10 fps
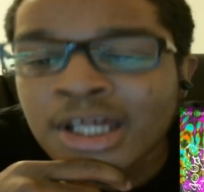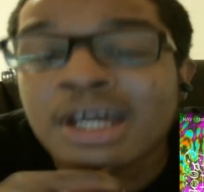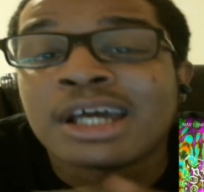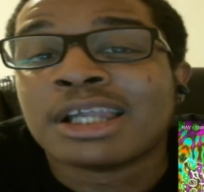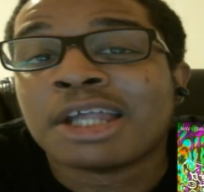
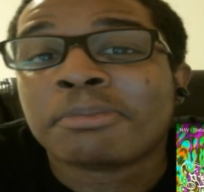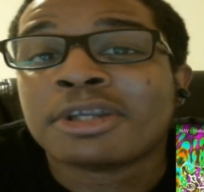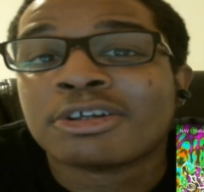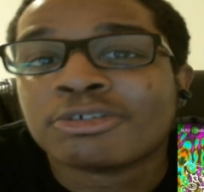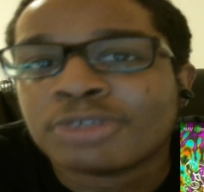And let me
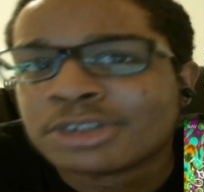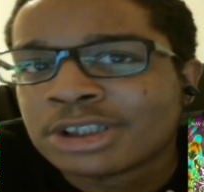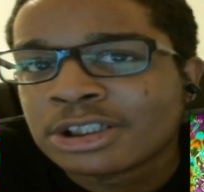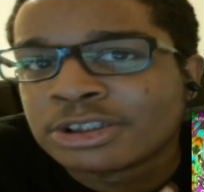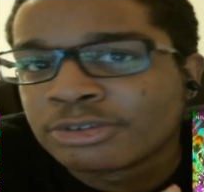know what
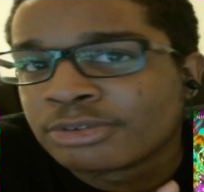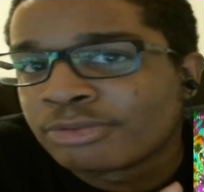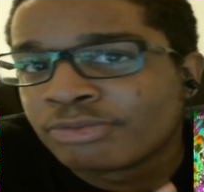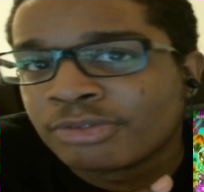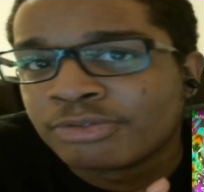songs or
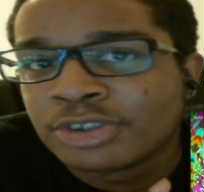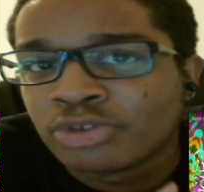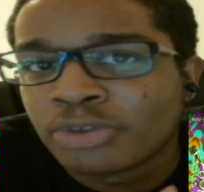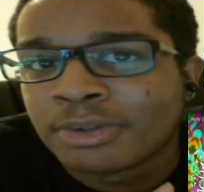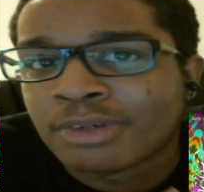what videos you
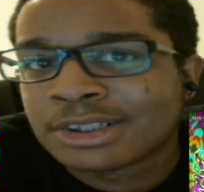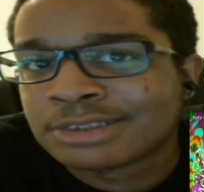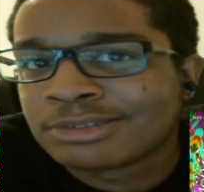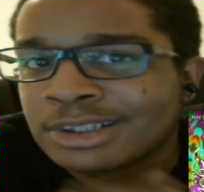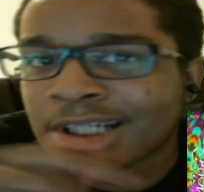want me to react
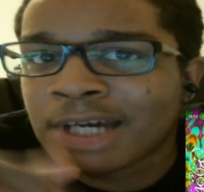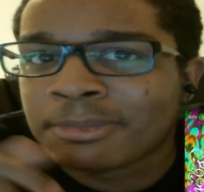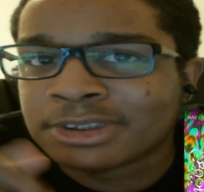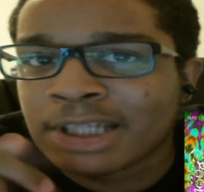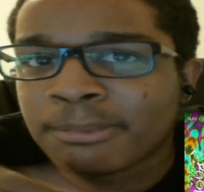to in the
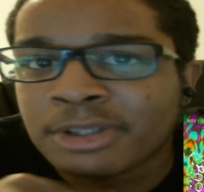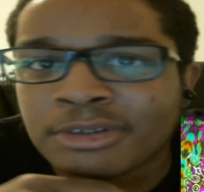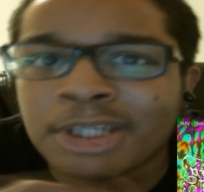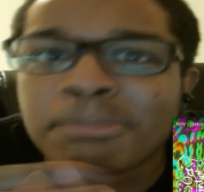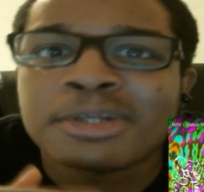comments down
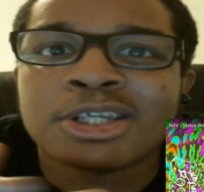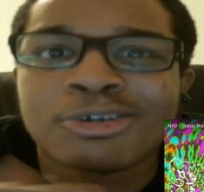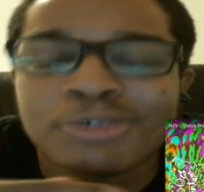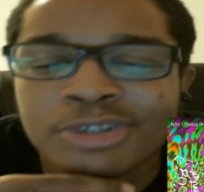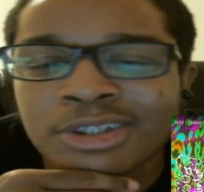below. Let me know.
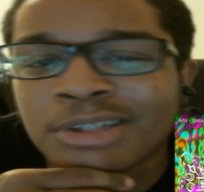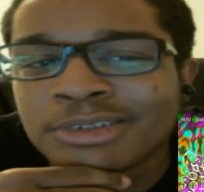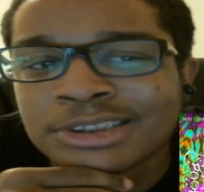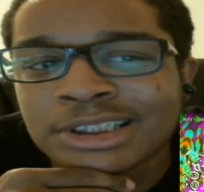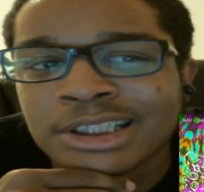You know what
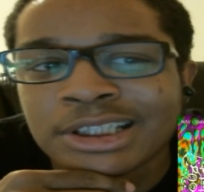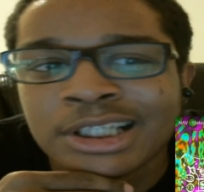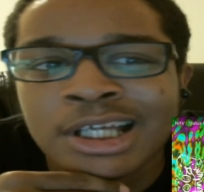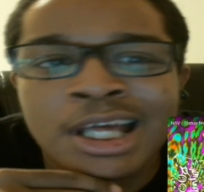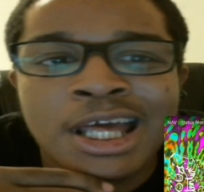I'm saying?
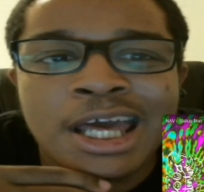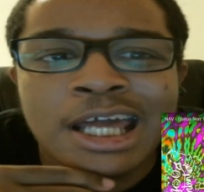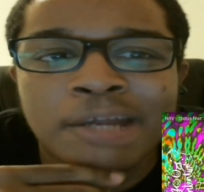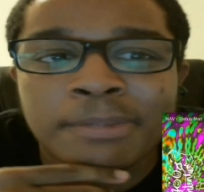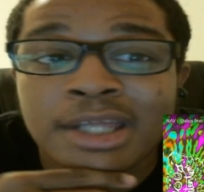
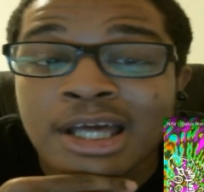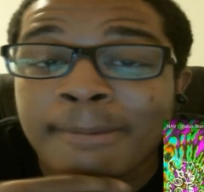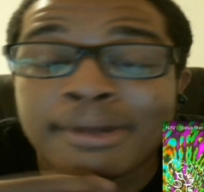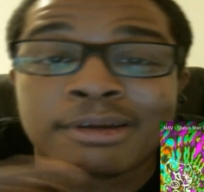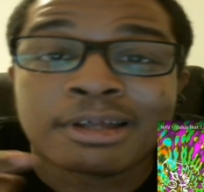And, um, yeah,
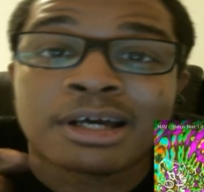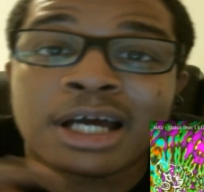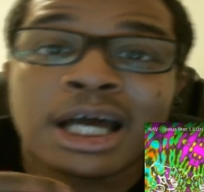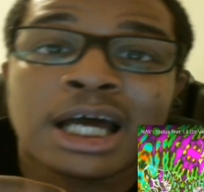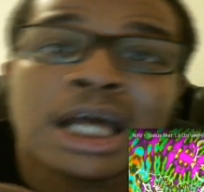I'm out, y'all.
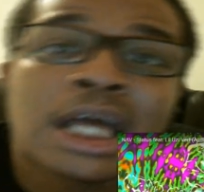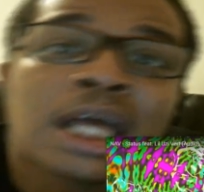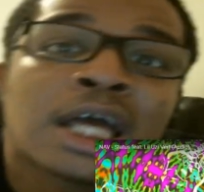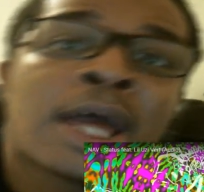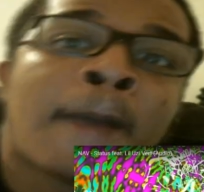All
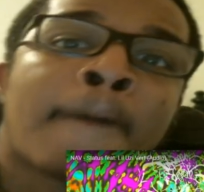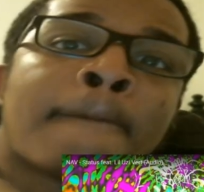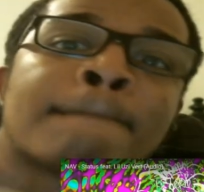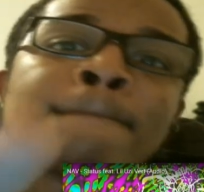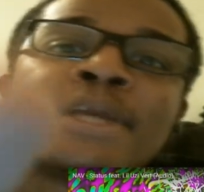right.
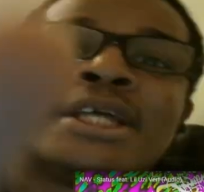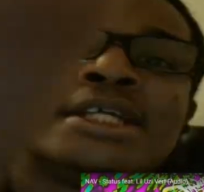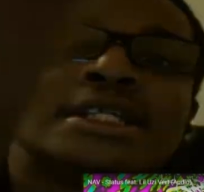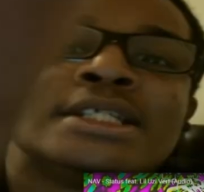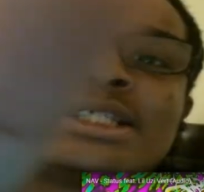
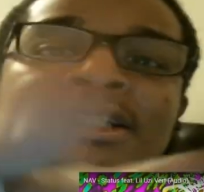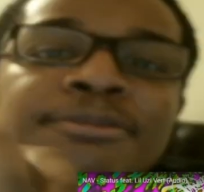Peace.